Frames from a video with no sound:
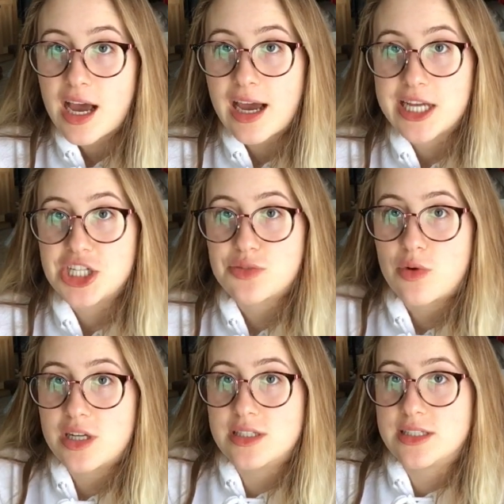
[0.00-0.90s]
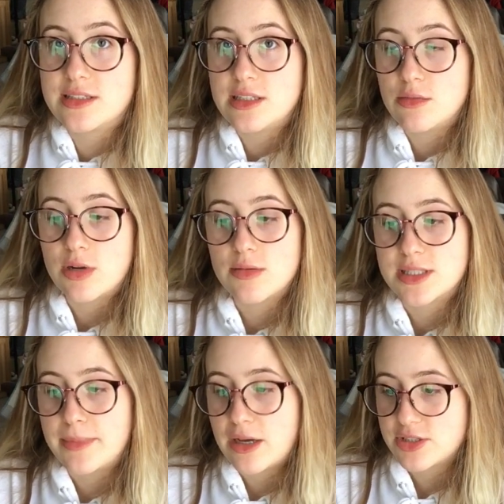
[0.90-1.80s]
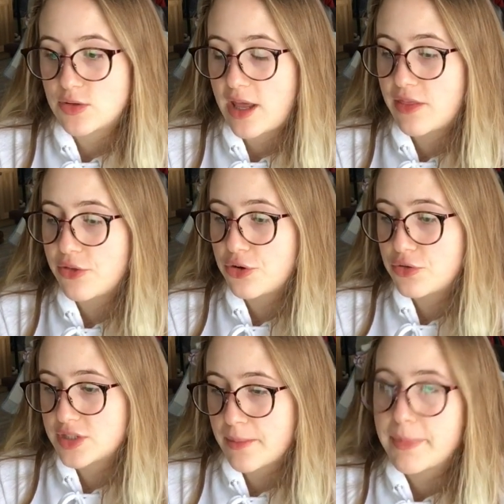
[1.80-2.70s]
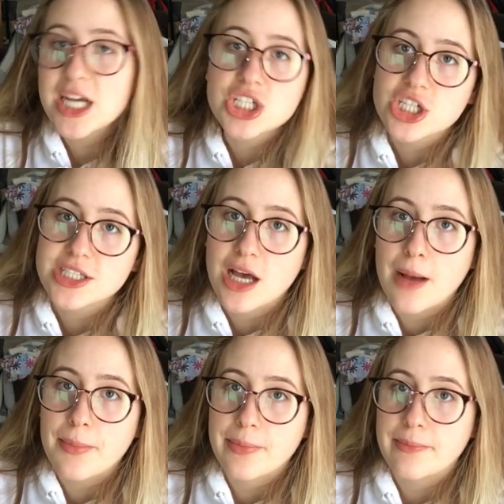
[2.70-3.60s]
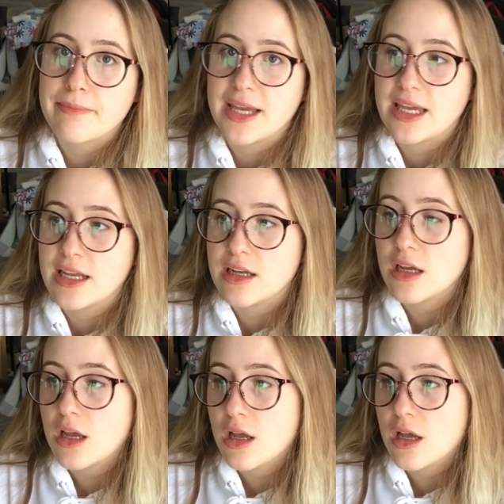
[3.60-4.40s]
I just wanted to see what it was about, so I threw some pictures up, made